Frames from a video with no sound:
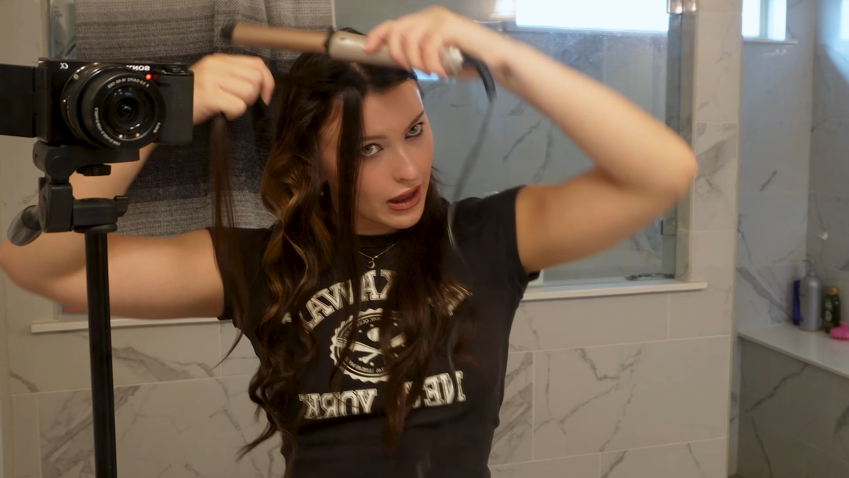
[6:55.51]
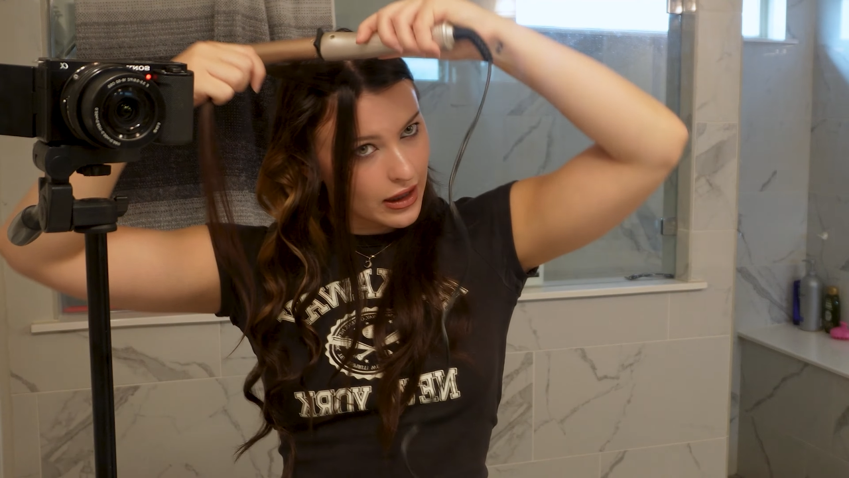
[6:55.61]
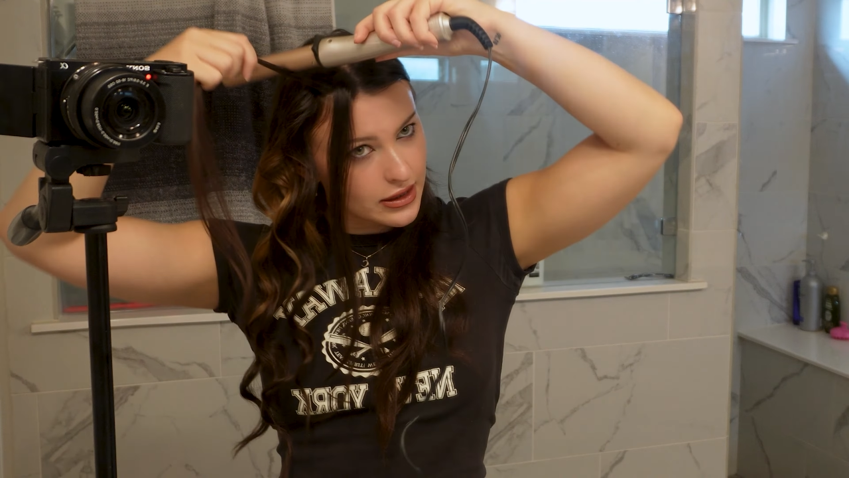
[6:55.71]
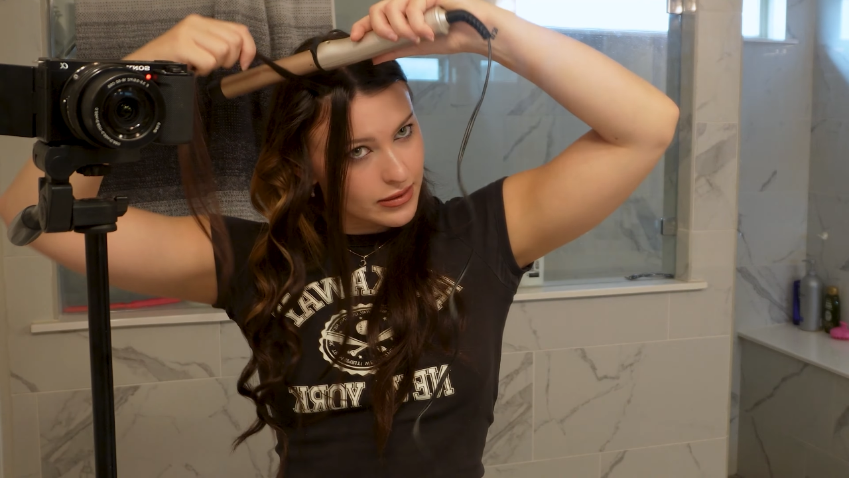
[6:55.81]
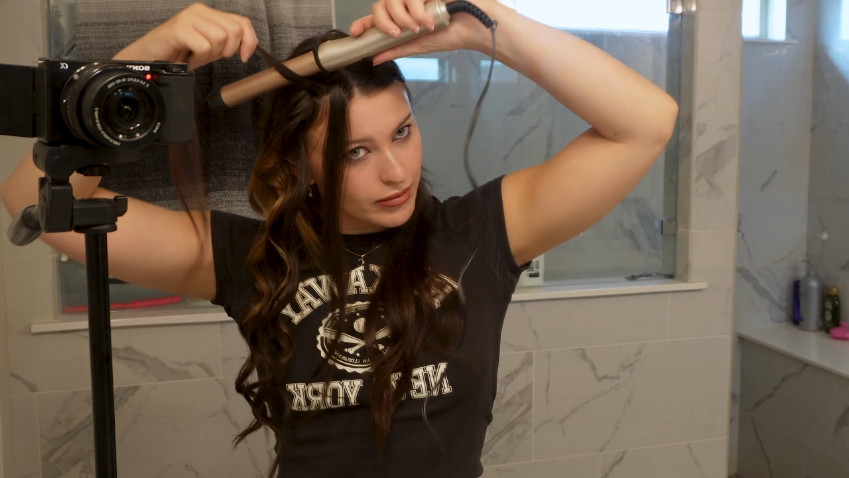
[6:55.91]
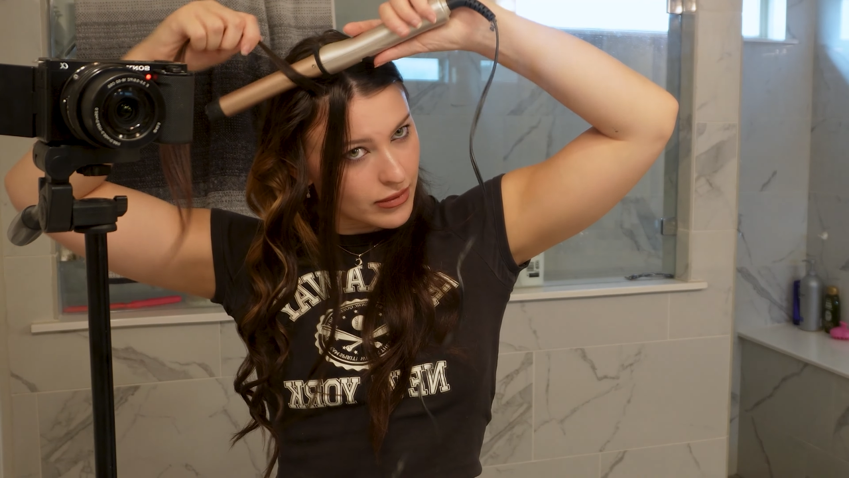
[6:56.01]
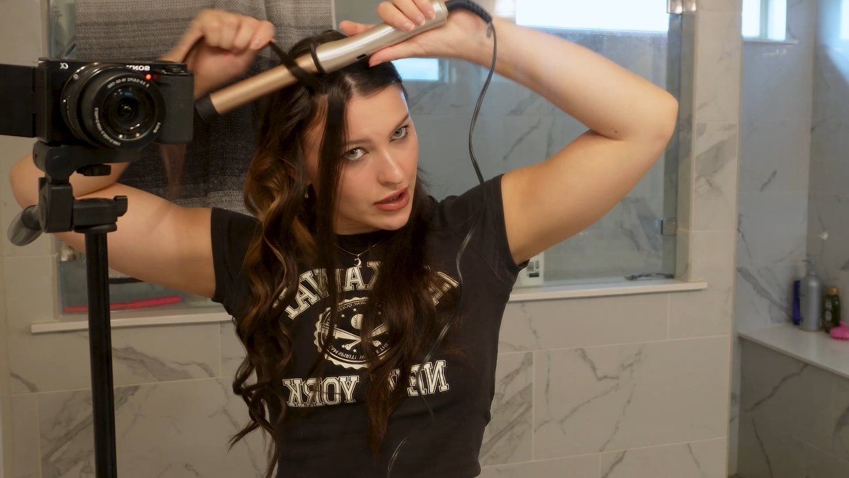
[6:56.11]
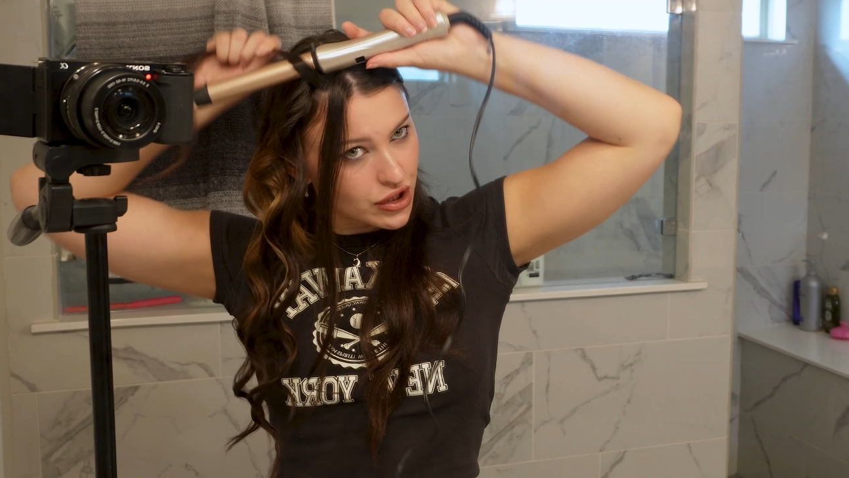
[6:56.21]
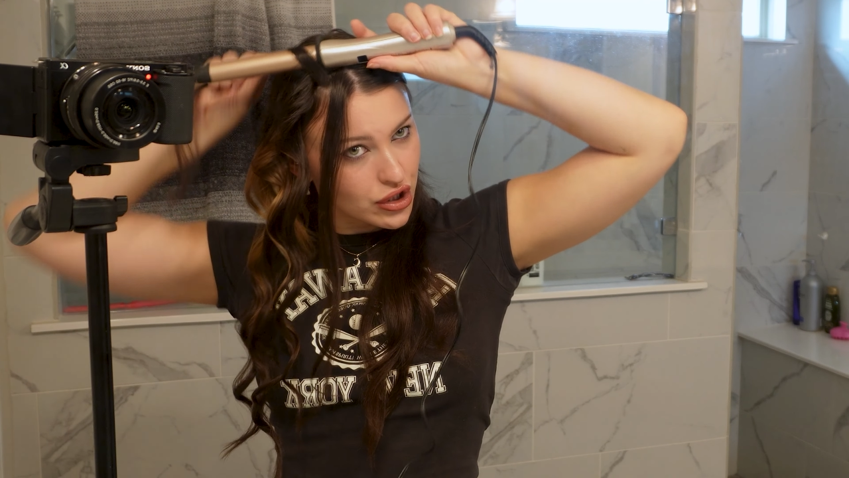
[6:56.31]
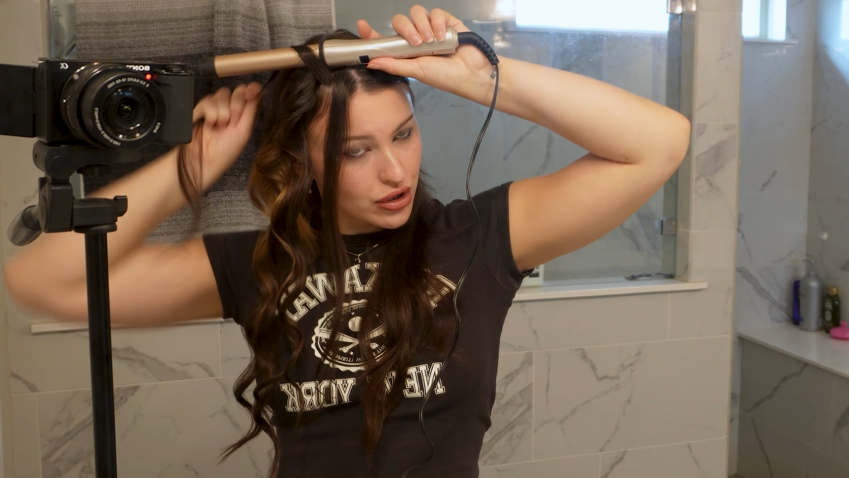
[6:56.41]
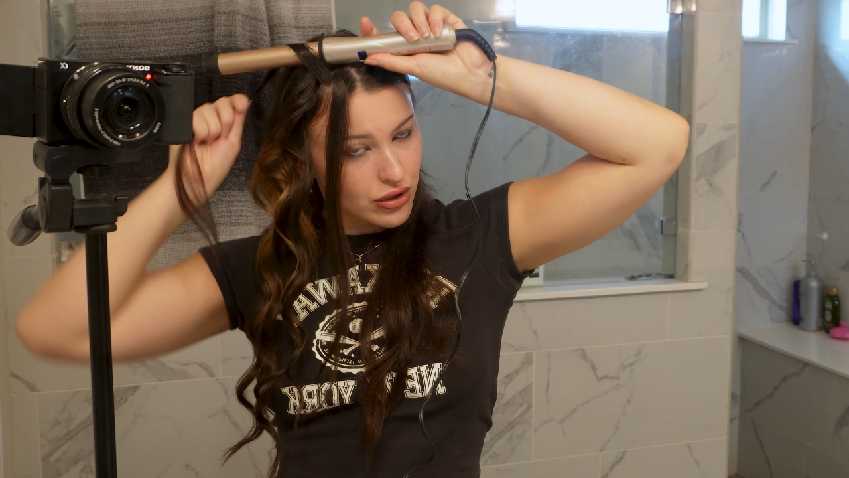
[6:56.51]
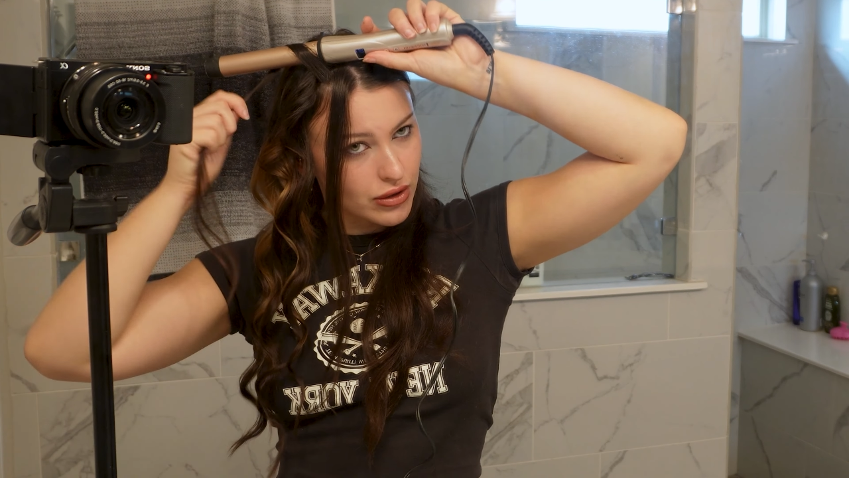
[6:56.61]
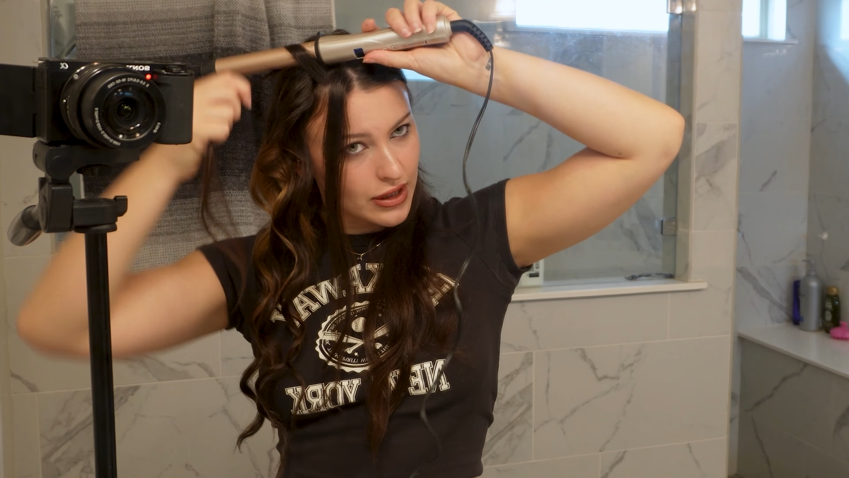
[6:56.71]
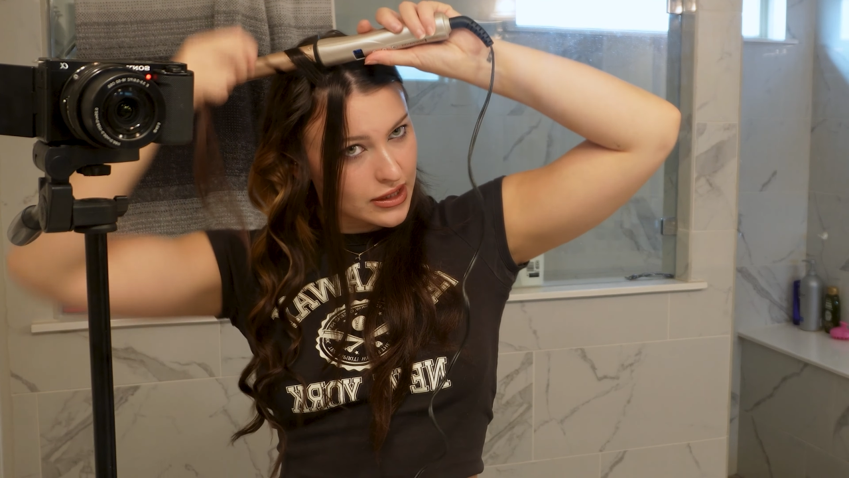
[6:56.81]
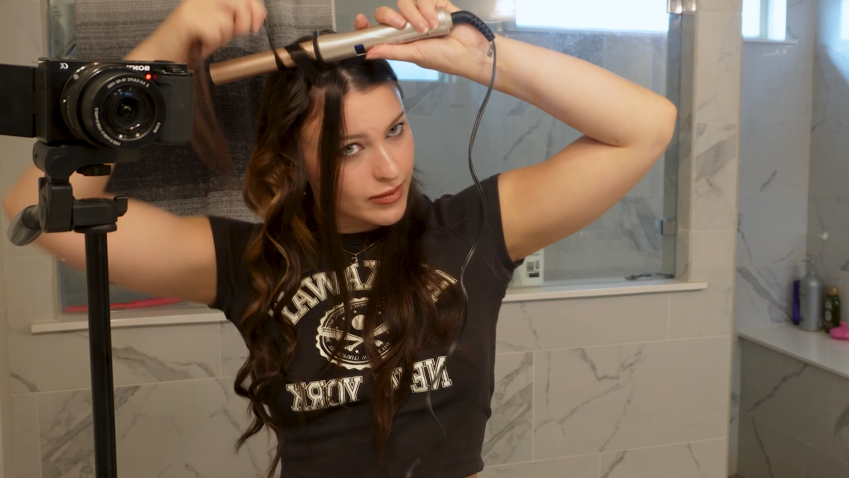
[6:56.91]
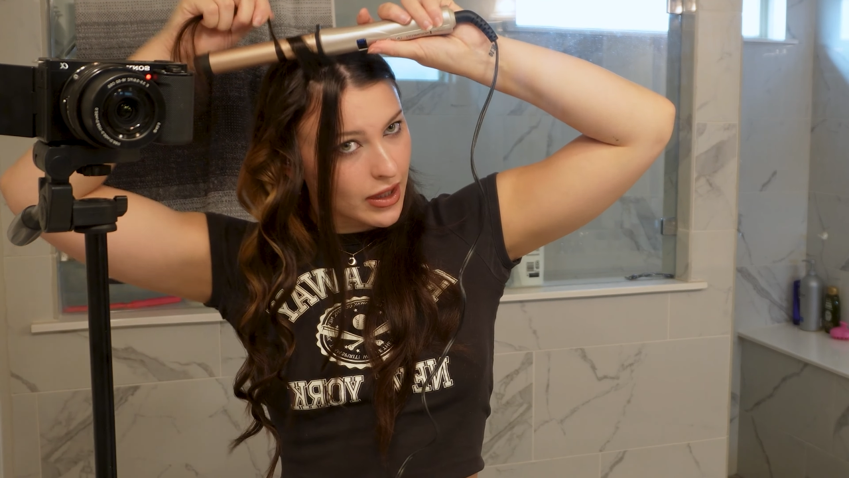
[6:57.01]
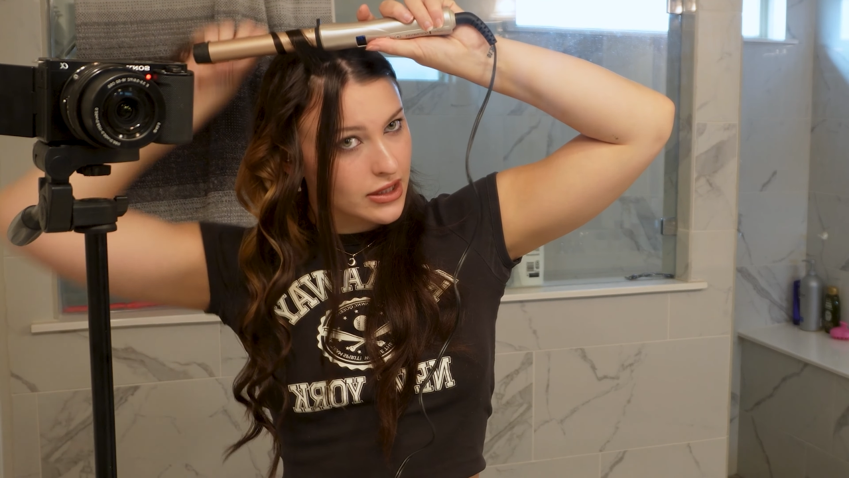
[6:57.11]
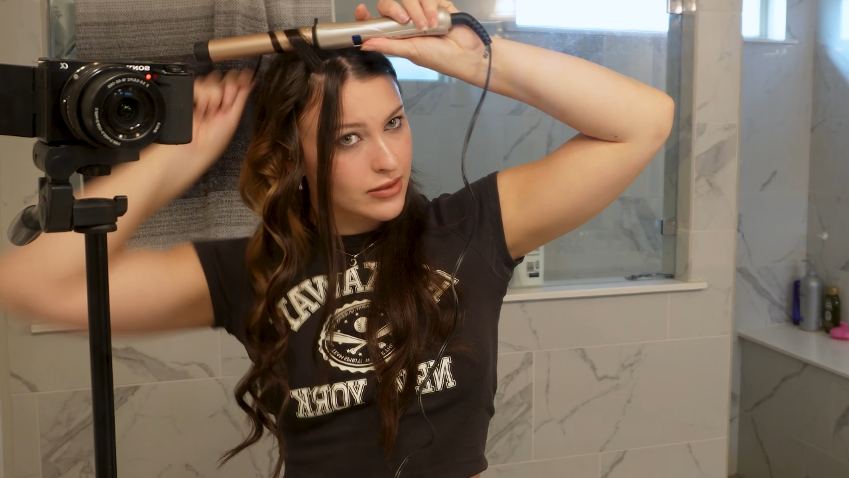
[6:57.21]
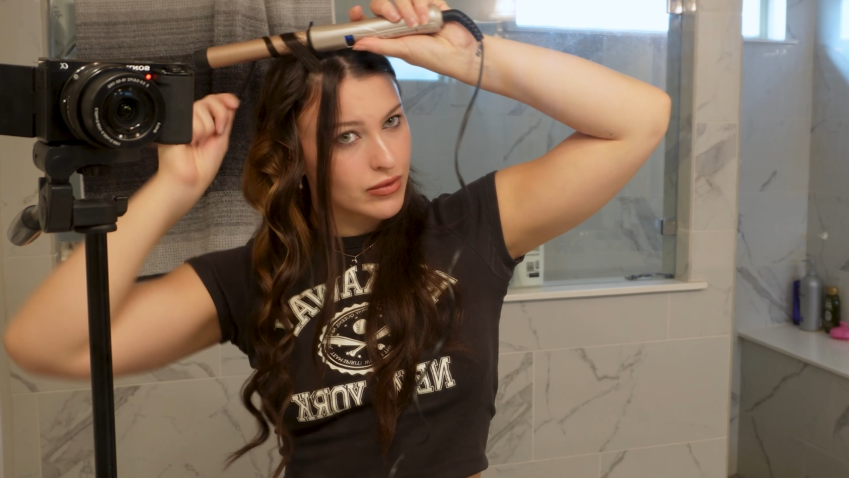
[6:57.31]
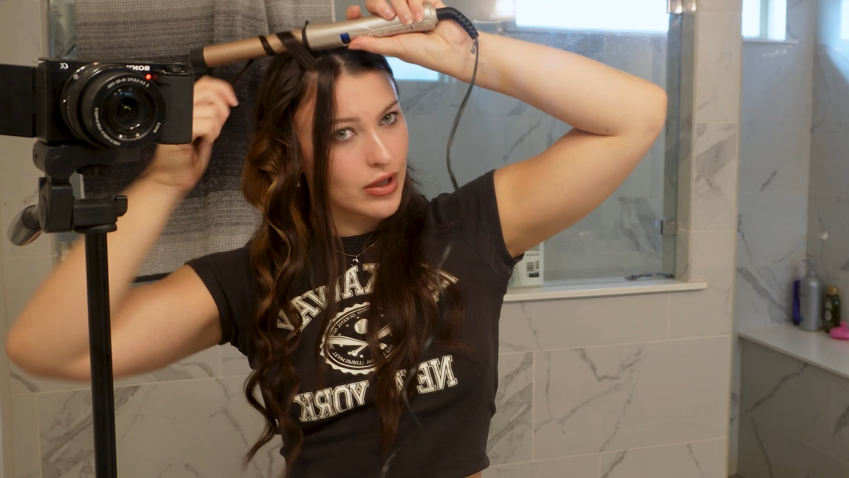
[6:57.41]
as much curl as possible.